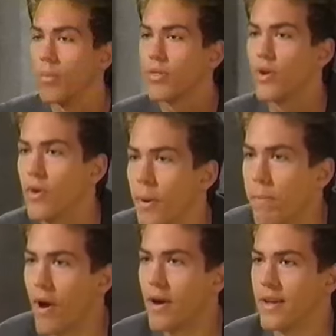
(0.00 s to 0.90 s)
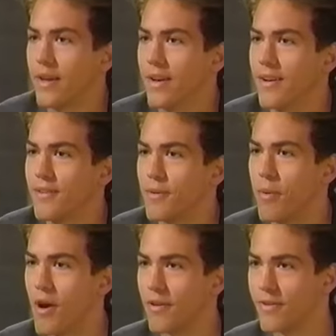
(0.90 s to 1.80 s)
I'm throwing a party for
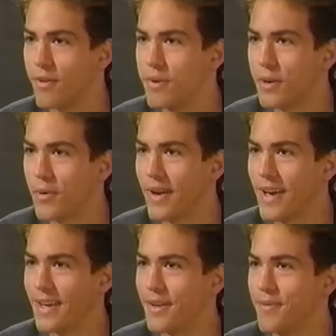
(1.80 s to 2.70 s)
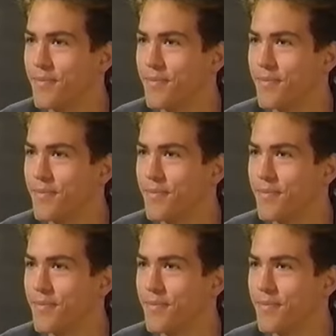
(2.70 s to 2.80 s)
Marah for the big one aid.